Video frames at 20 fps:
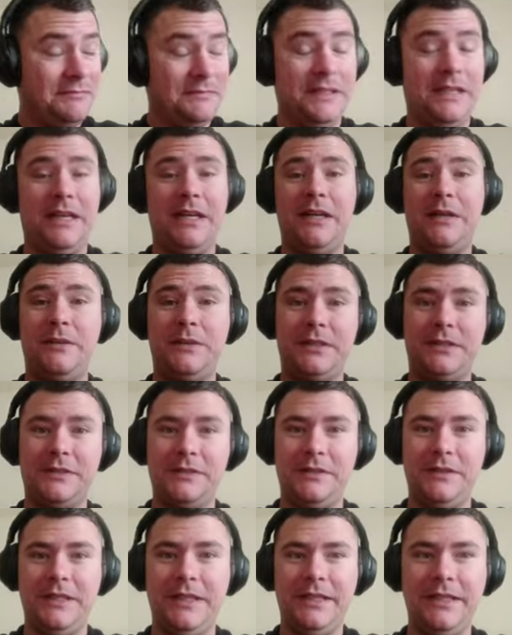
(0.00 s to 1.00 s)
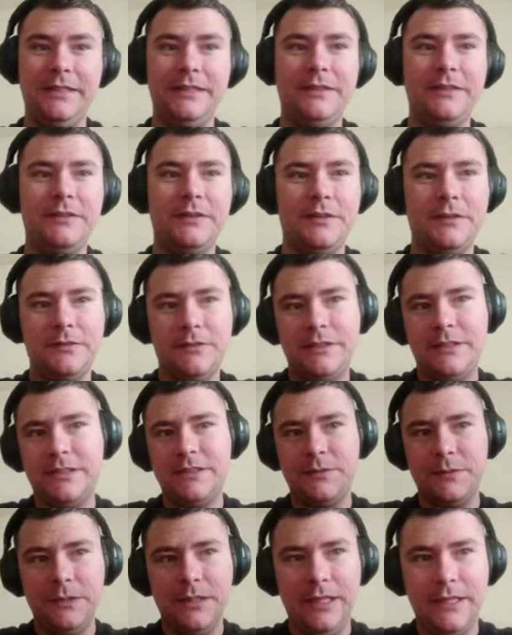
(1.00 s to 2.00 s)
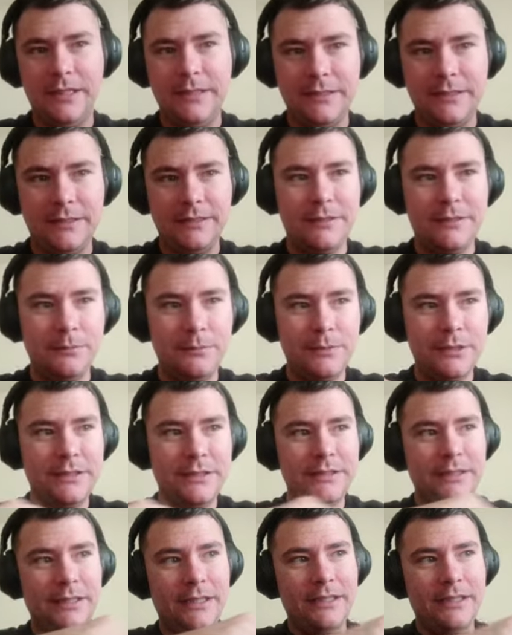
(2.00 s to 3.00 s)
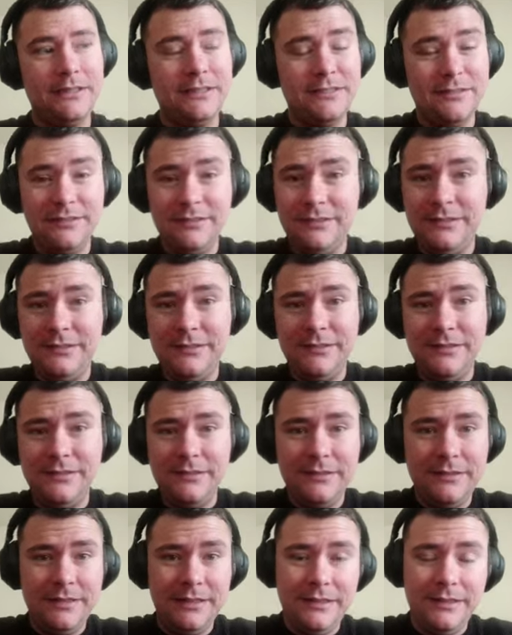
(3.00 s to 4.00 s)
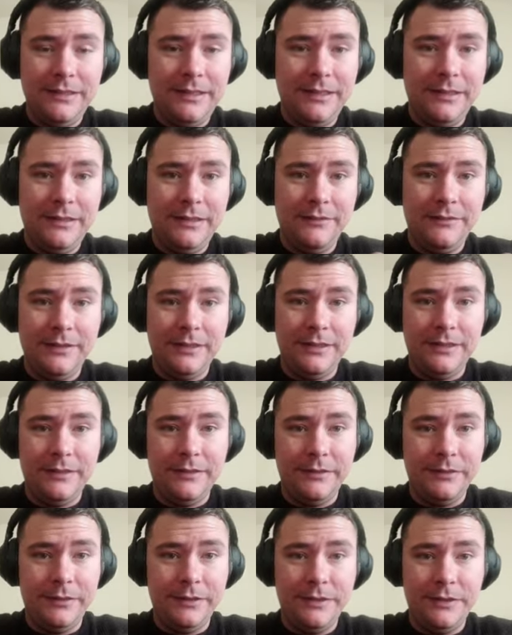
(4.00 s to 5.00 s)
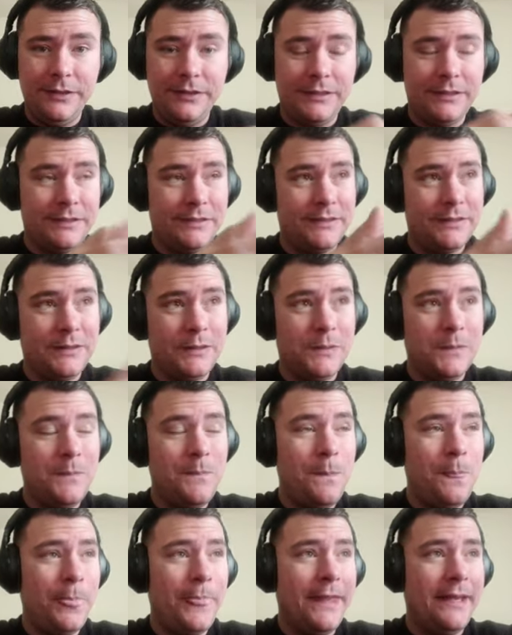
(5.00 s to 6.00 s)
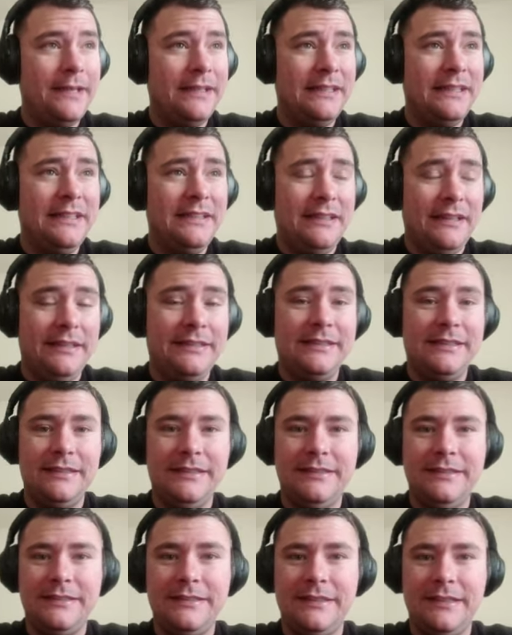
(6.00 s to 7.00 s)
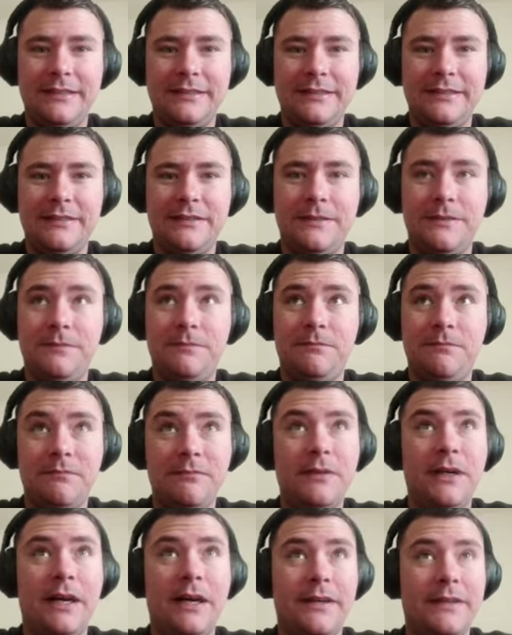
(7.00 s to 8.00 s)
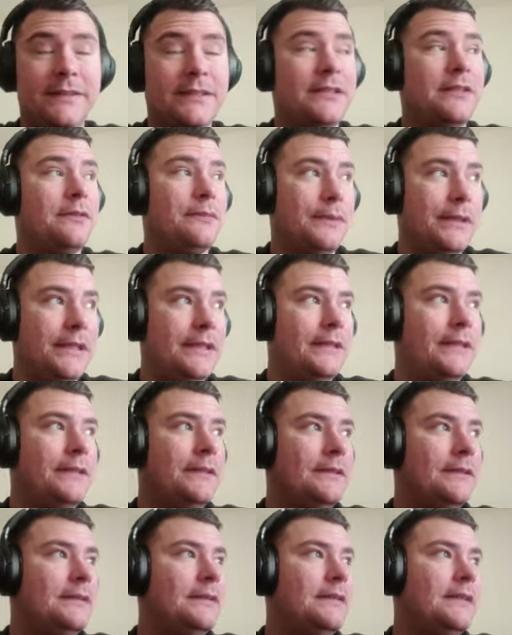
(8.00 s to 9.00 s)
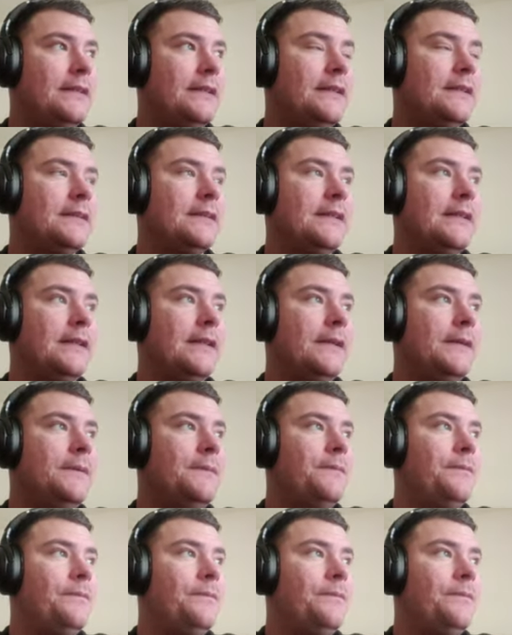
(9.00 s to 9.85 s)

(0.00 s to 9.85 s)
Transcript: hours on end, you know, because we liked it a little bit and didn't get nothing in return. So I see this as a as a win, as a